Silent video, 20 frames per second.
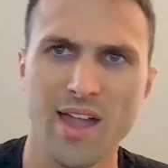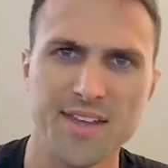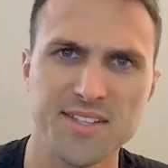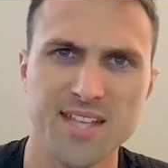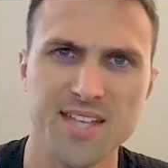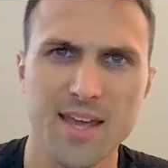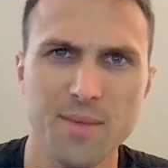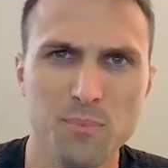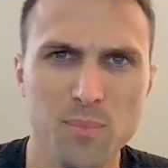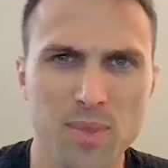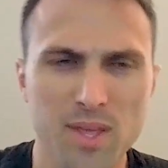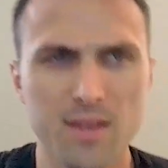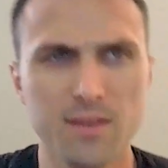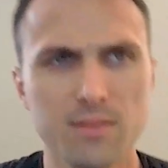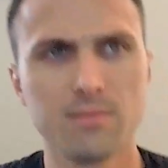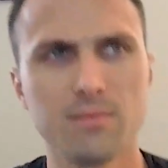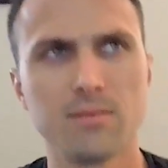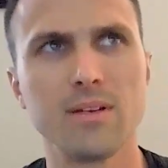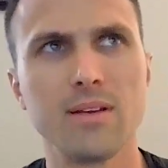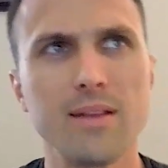Has that
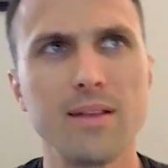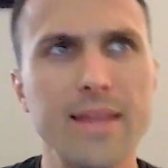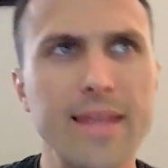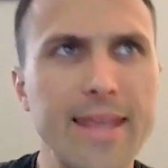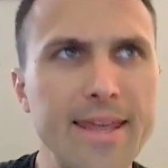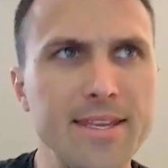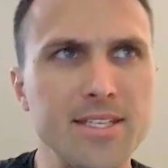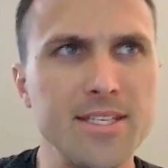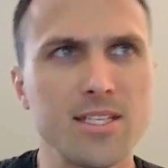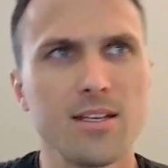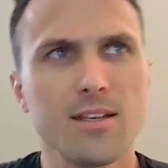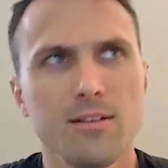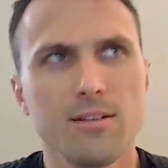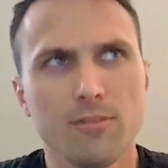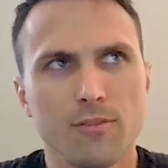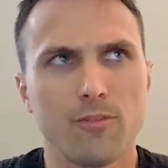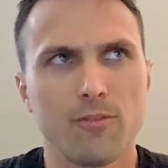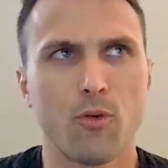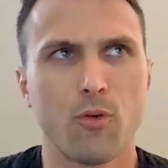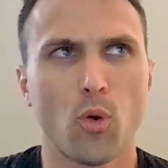been
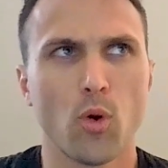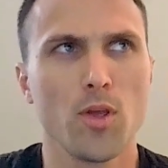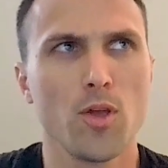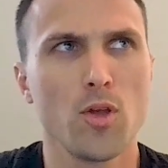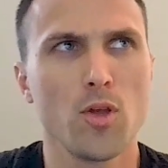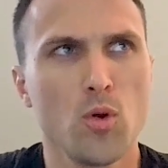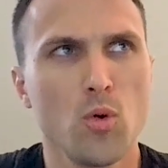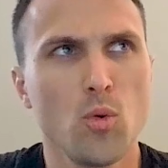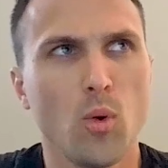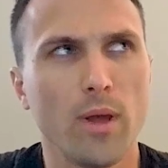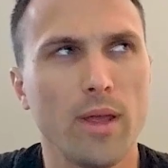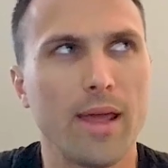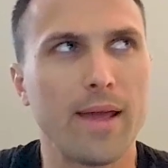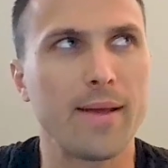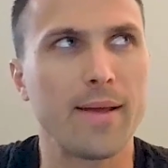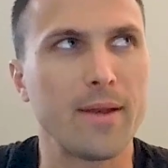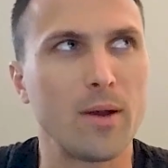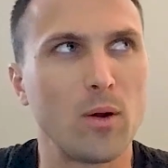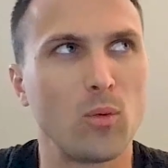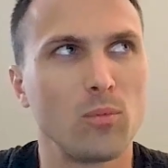easy for you?
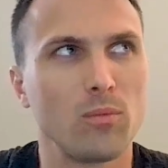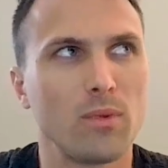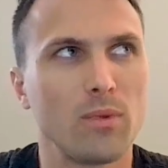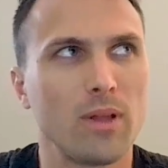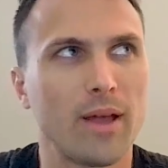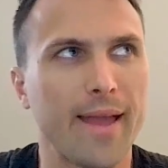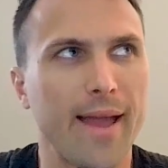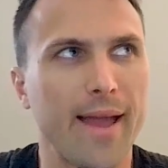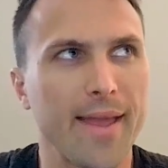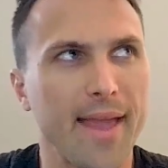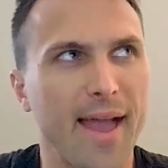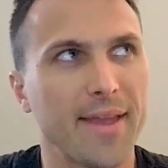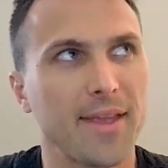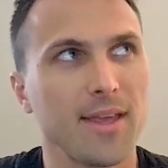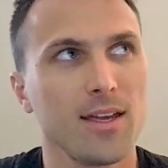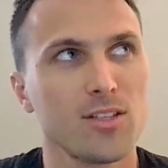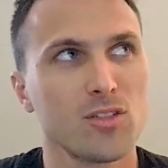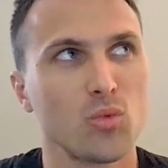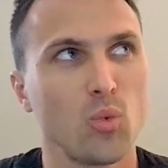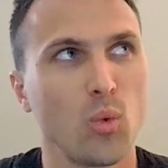I
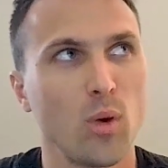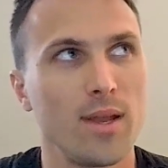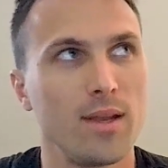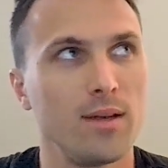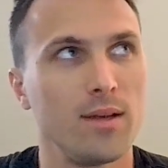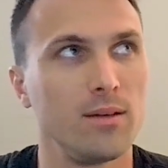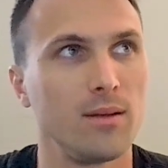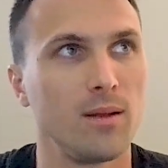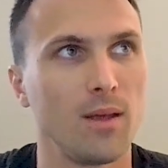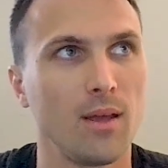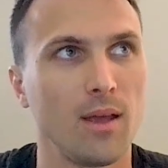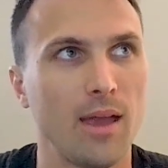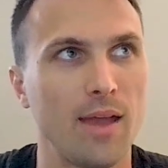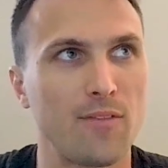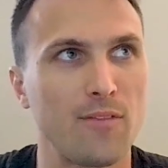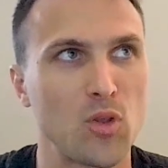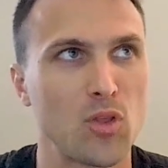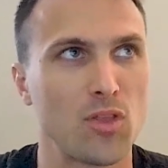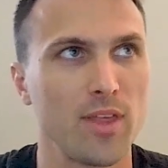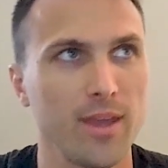guess
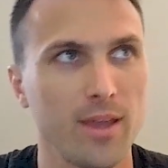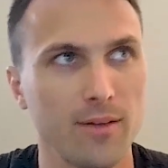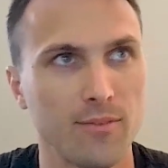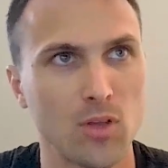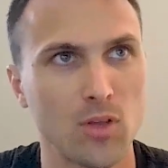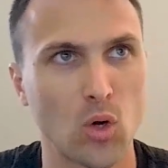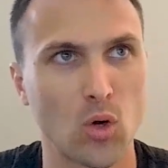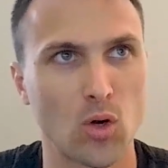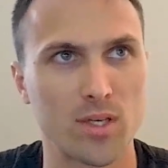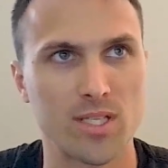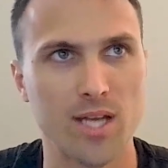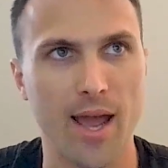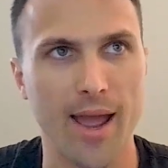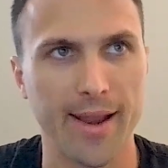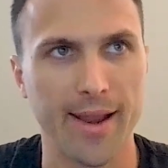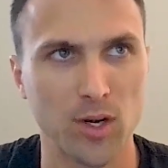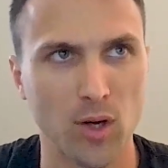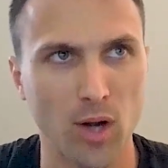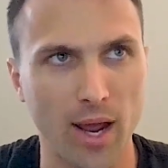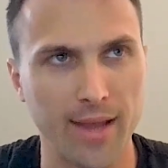if you think of your
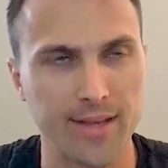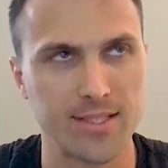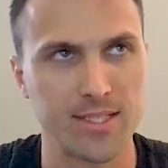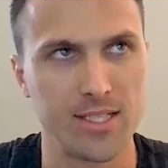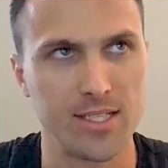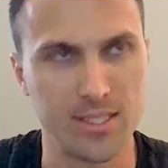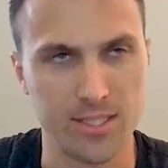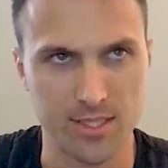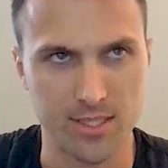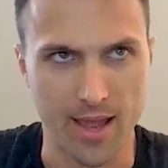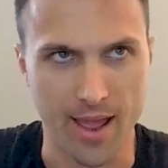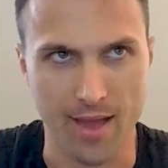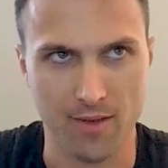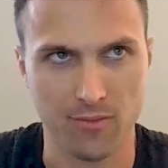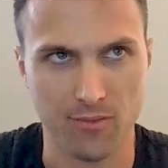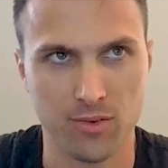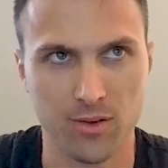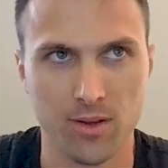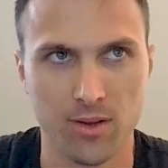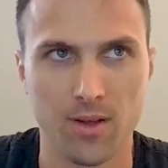entire IT
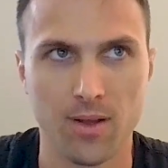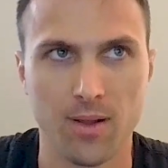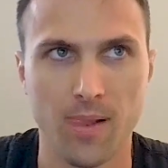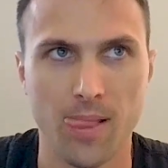staff